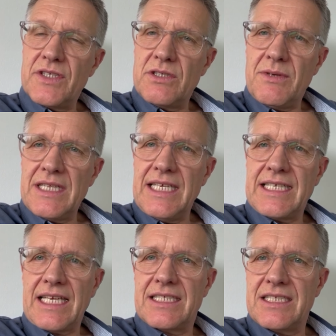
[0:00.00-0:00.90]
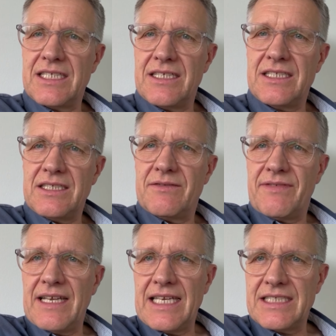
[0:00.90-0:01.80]
doing these exercises and
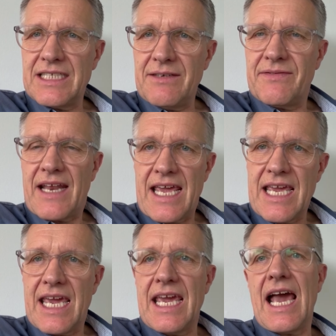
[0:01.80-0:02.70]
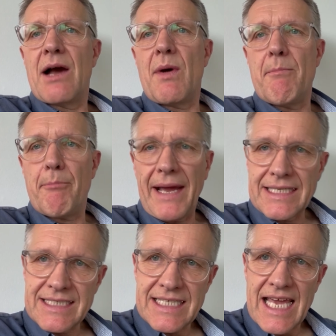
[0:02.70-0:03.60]
feeling stiff and achy, I went back
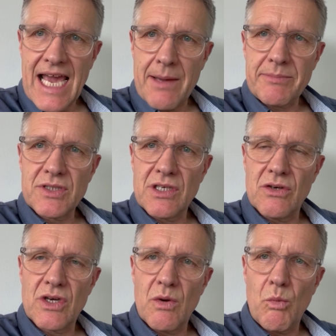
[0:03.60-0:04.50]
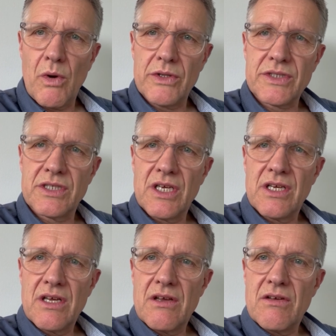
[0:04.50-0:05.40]
to the app to look at what
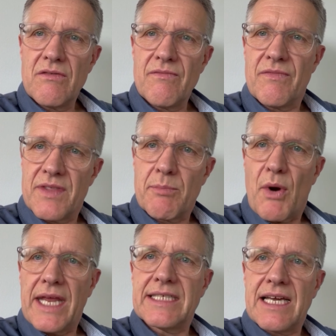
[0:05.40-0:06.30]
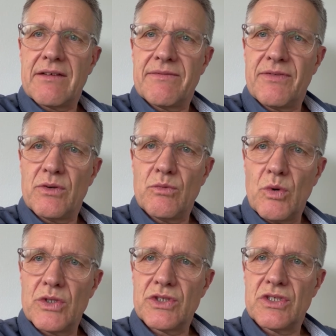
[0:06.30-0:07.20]
the breakdown of food
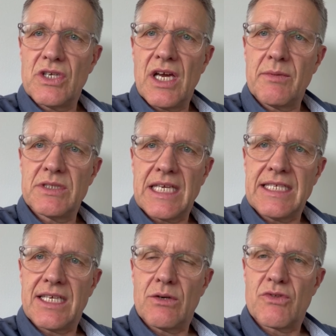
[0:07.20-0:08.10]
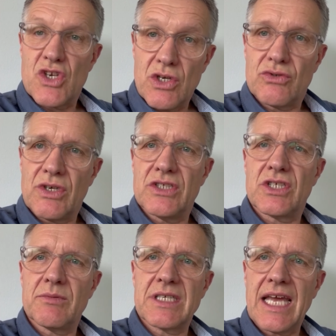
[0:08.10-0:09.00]
was that I was eating, or the nutrients I
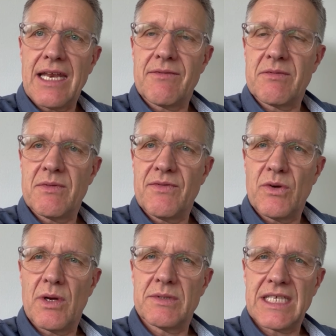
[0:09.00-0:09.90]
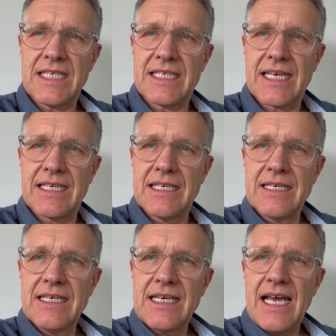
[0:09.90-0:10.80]
was getting from the food I was eating.
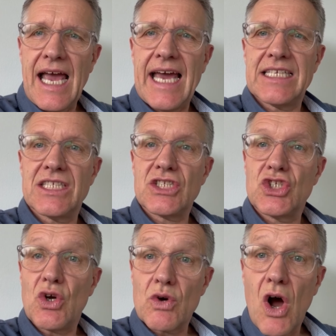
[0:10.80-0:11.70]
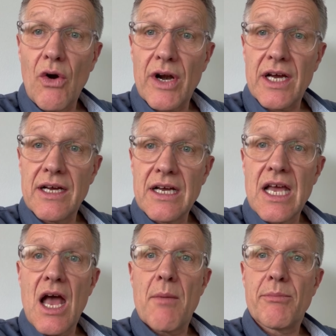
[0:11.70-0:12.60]
And shock horror,
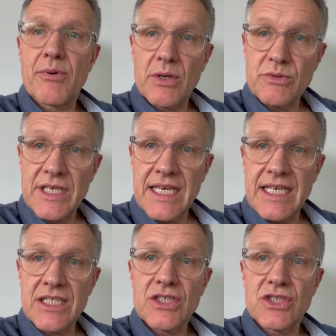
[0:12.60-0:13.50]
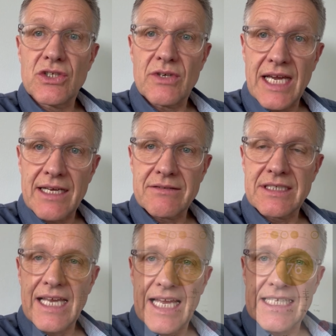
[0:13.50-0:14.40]
protein stood out
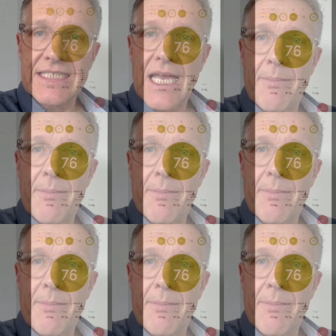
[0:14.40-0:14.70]
as a